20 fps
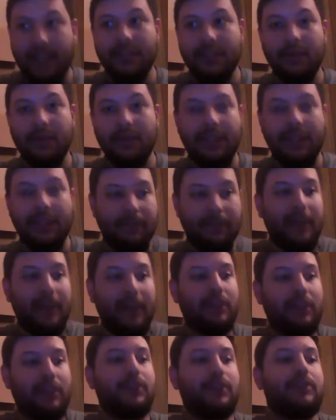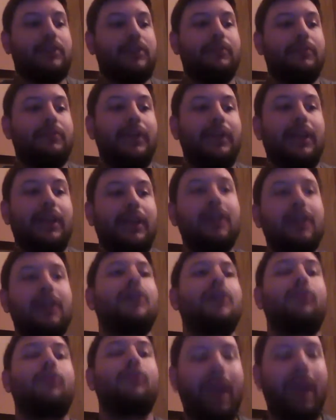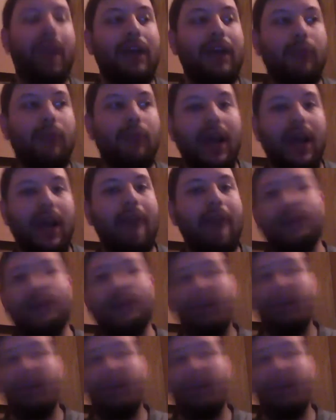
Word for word: you would expect her to be, wait, what happened here?